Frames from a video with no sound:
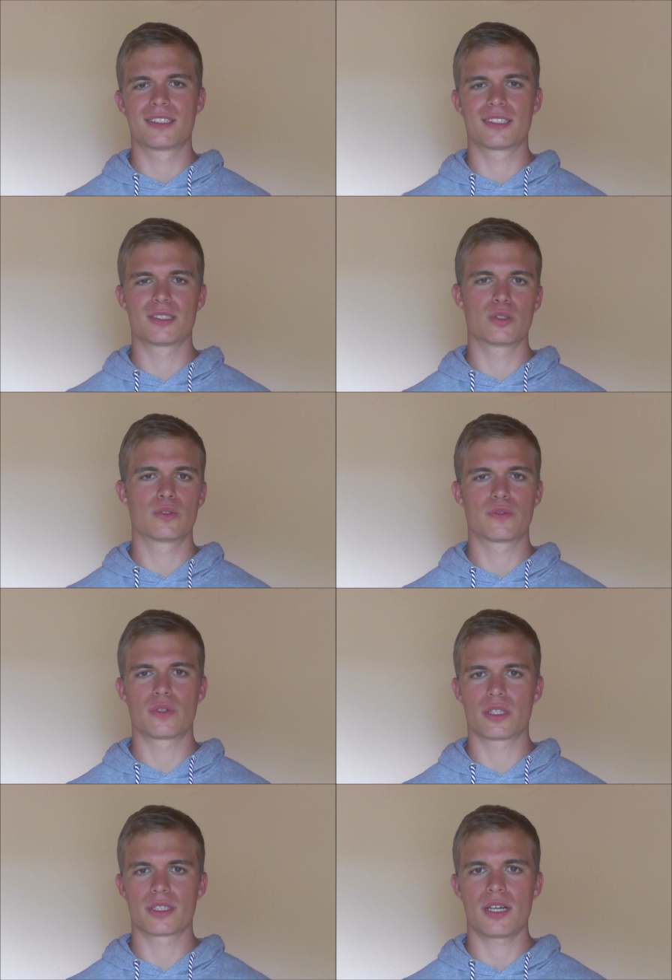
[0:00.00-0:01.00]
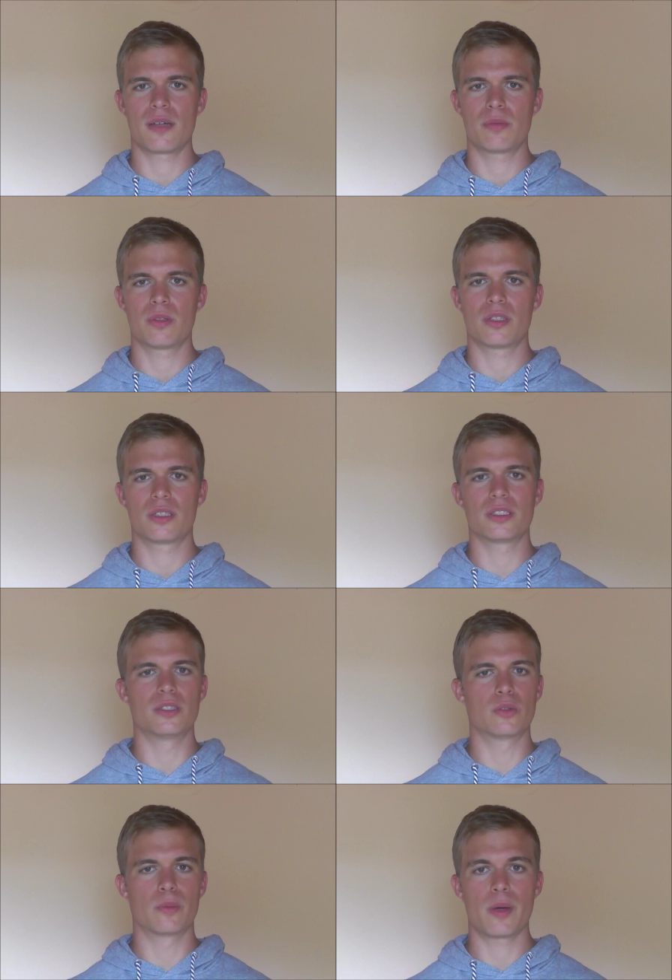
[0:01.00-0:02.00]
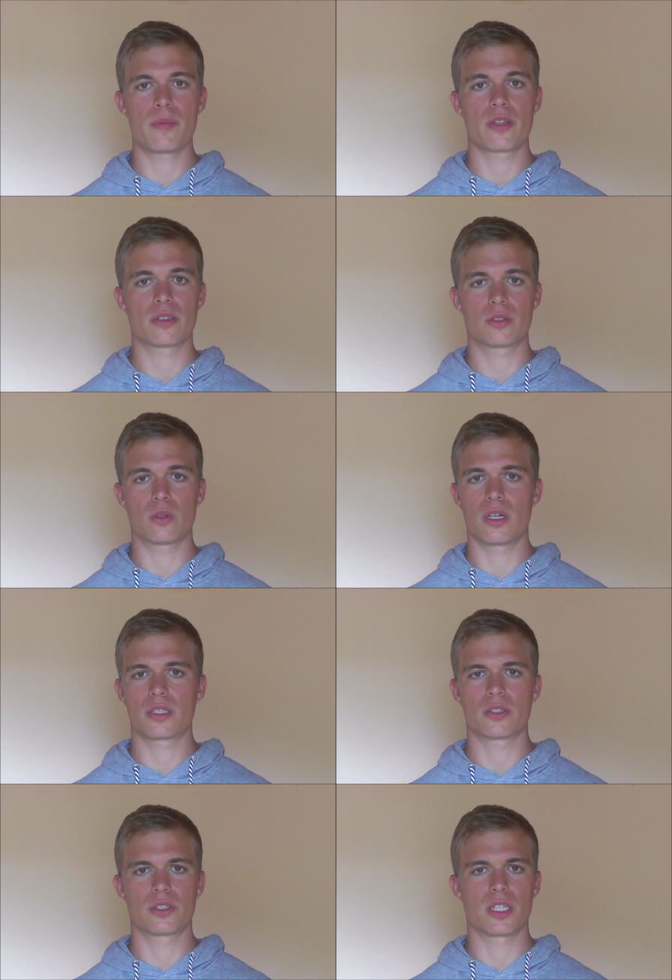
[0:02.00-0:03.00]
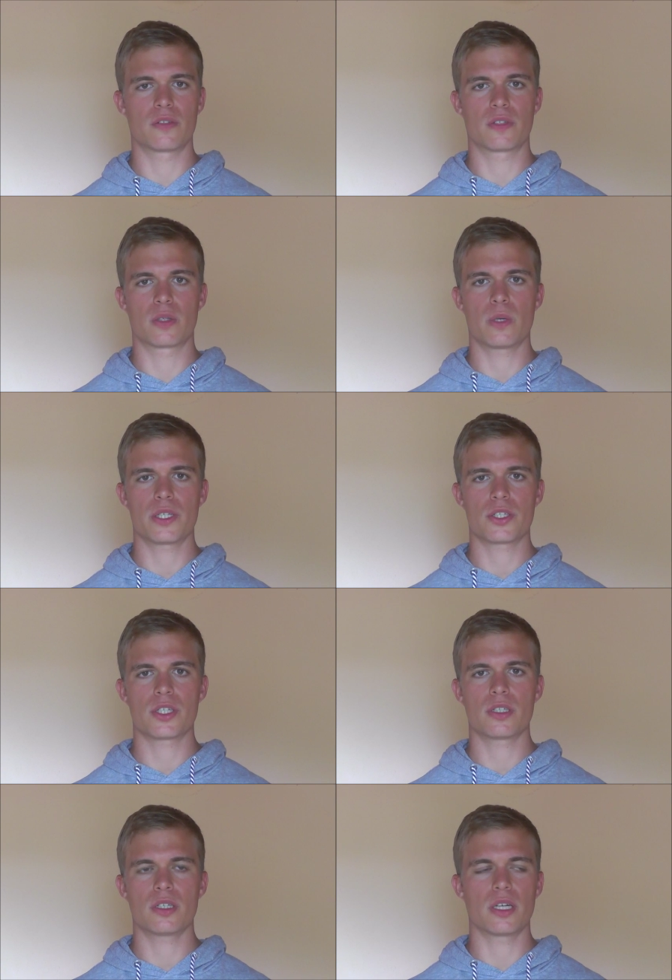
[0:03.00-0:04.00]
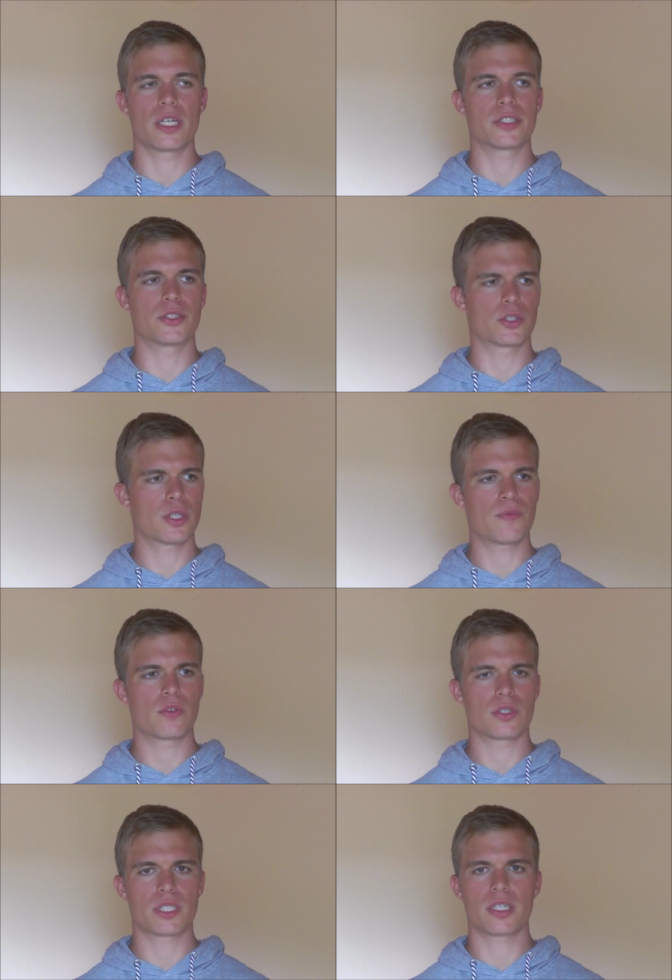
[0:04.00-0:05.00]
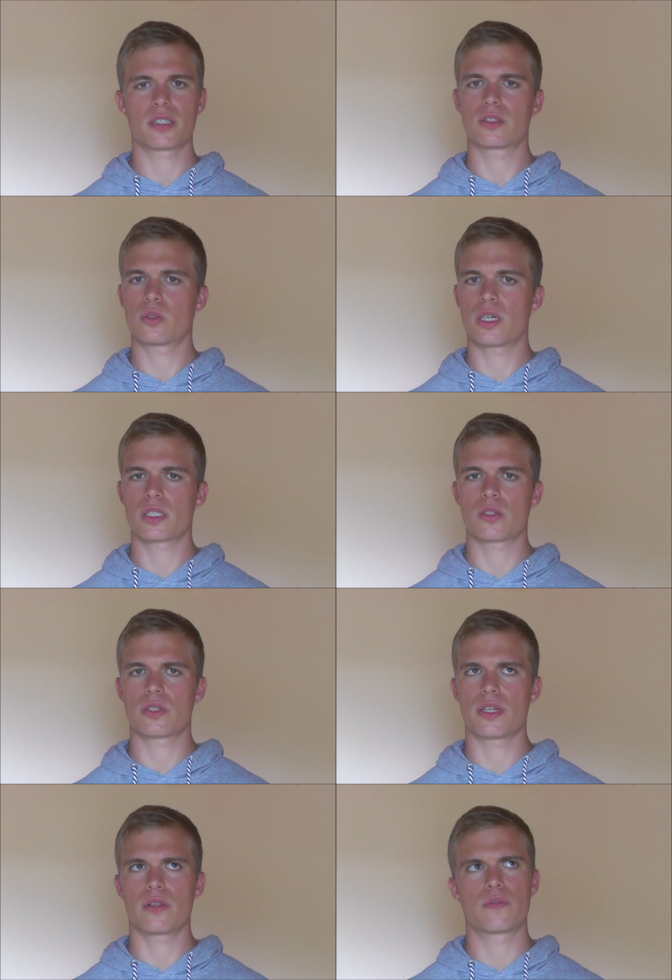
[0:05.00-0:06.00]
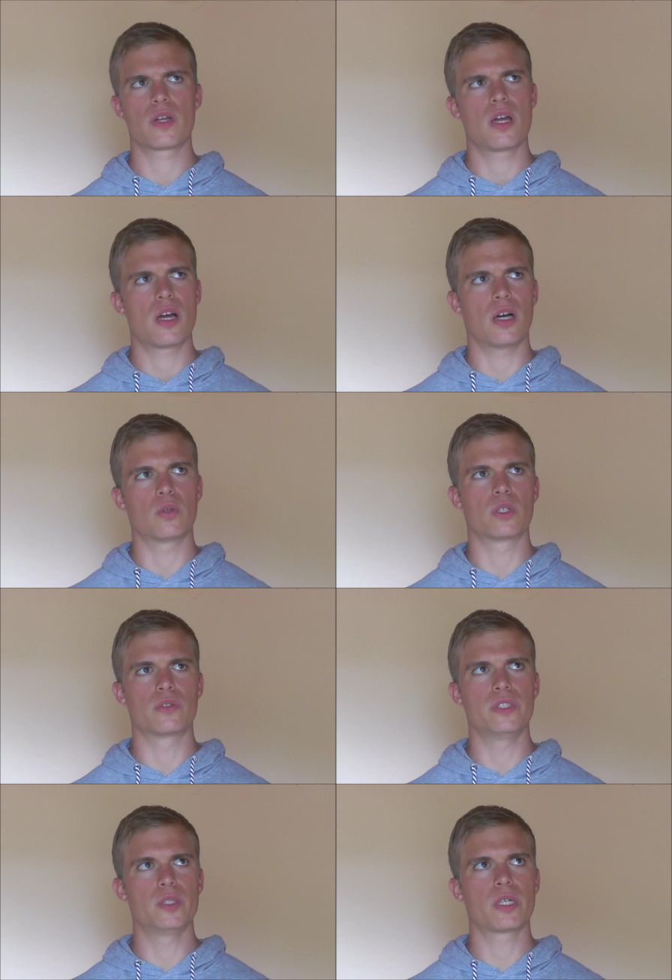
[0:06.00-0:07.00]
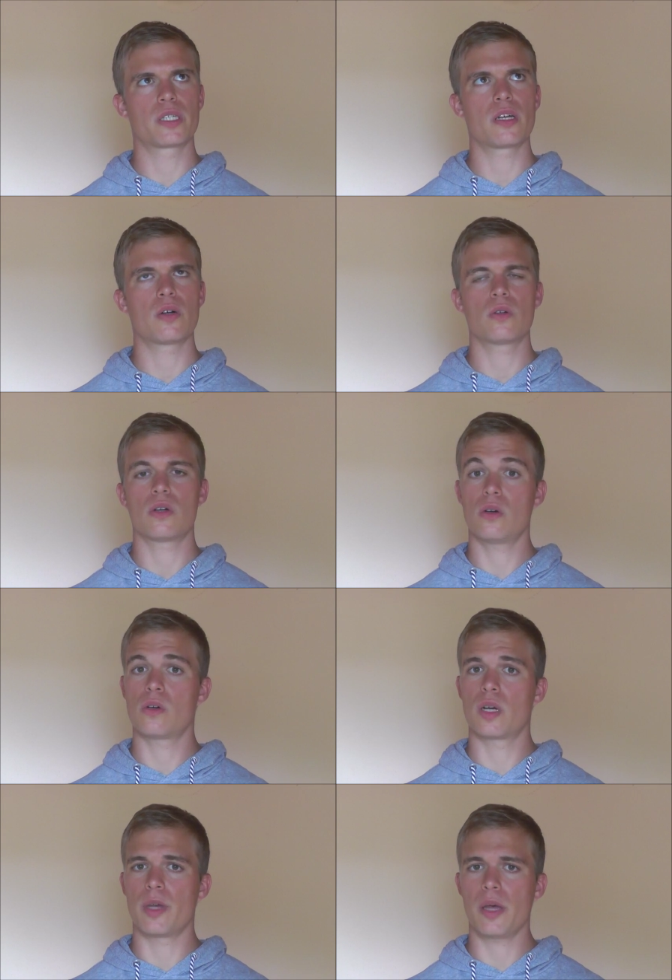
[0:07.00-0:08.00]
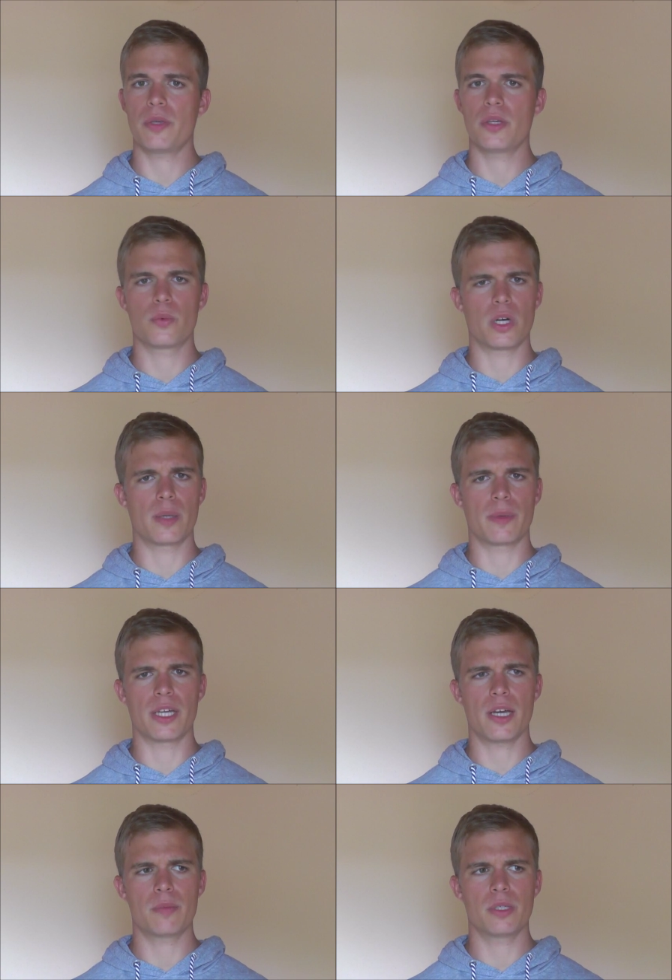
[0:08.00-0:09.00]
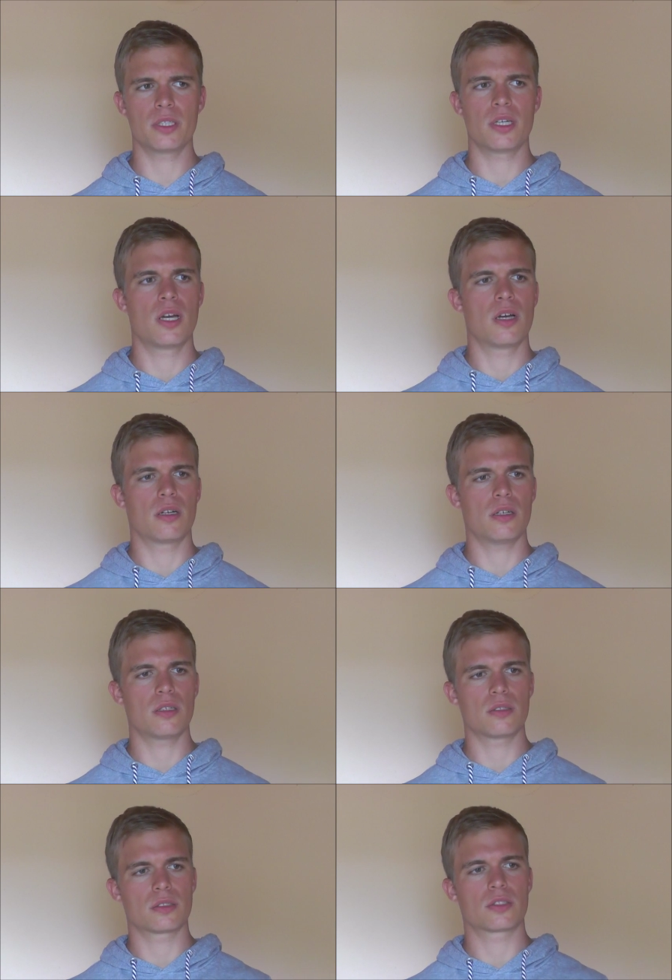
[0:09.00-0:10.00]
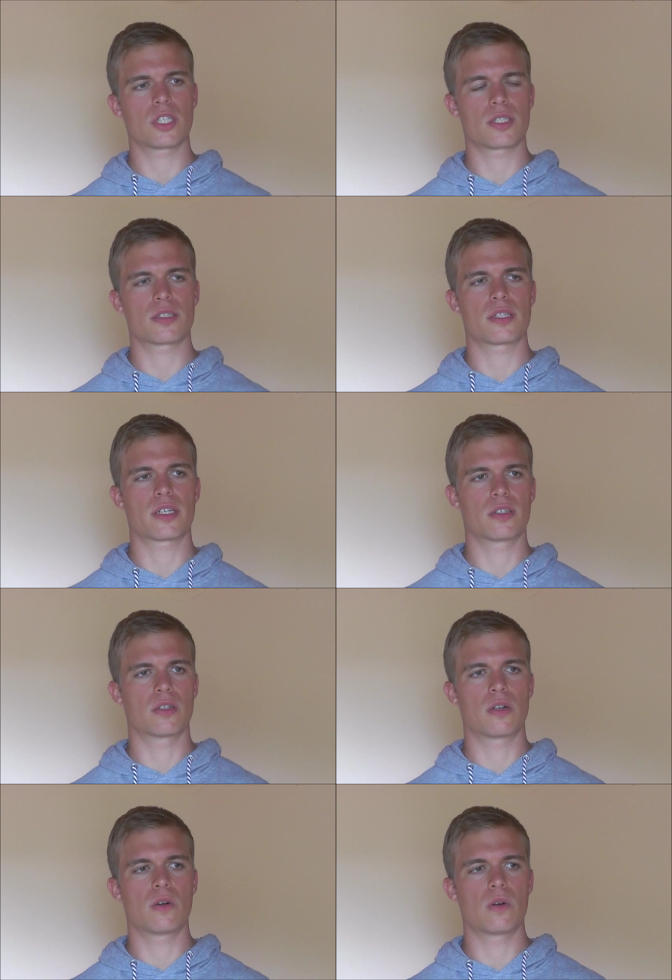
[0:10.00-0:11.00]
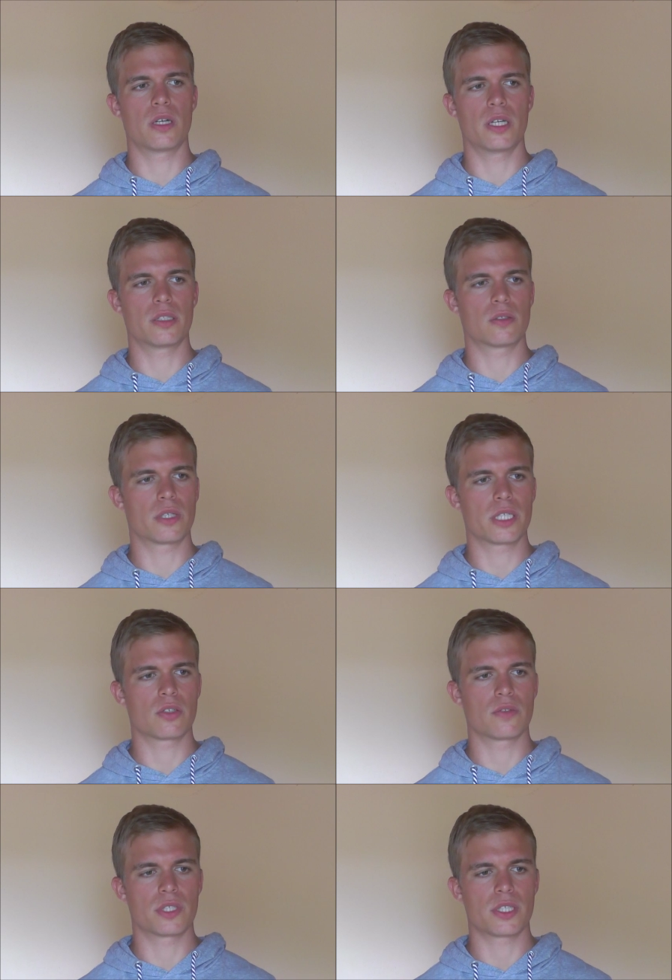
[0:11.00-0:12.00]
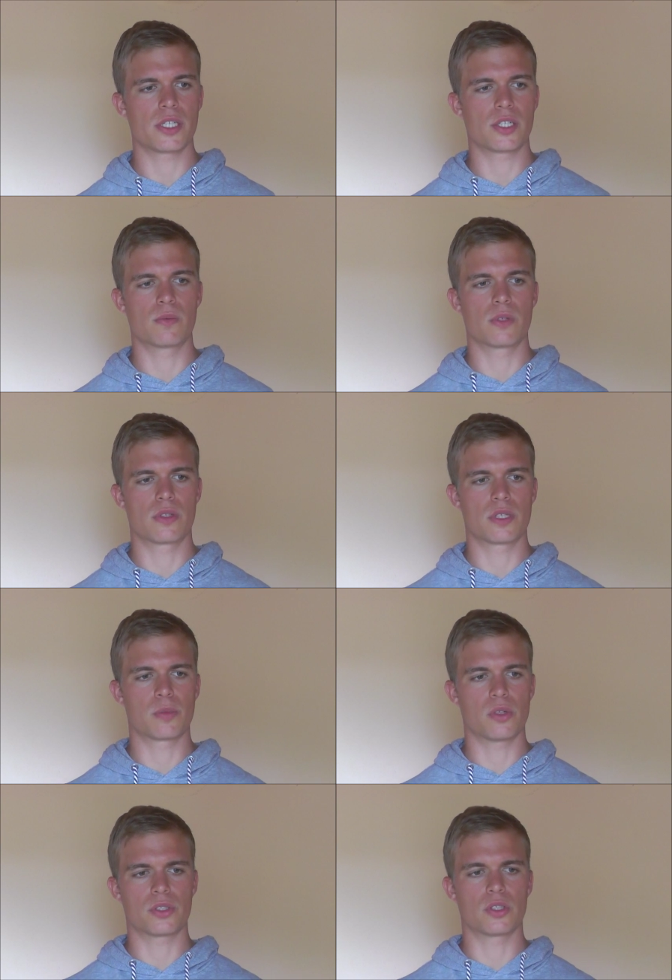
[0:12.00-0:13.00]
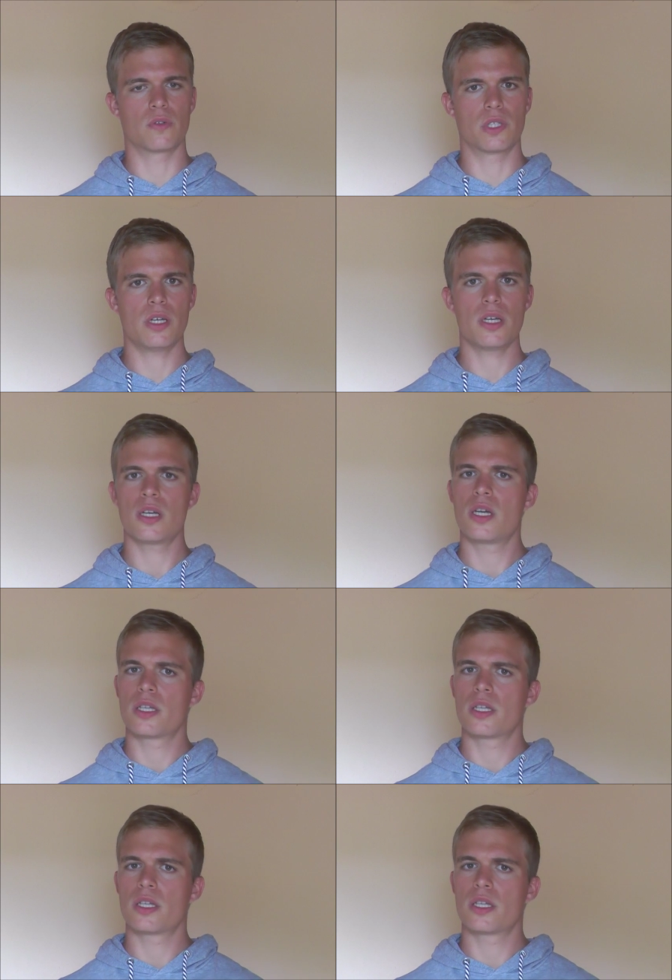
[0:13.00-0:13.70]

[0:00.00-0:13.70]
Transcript: So for example, you remember to ask yourself the question and you stop for a second to ask yourself, how do I feel right now? Oh, I'm happy. Why am I happy? Uh, just a second ago, I had a great conversation with this person over there.